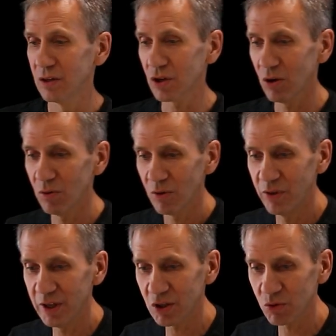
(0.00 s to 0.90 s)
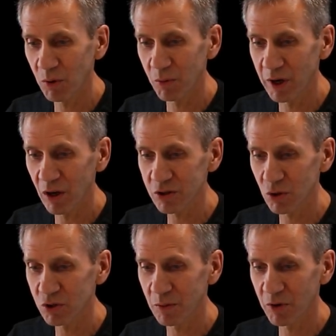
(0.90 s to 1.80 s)
So this is what we
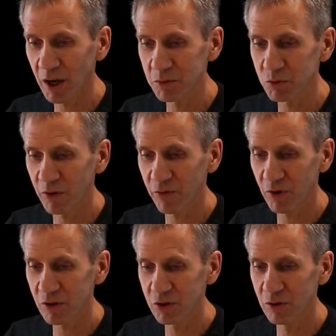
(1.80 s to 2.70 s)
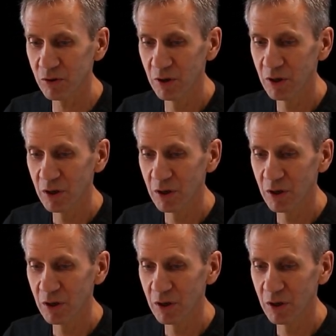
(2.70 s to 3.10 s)
also sometimes refer to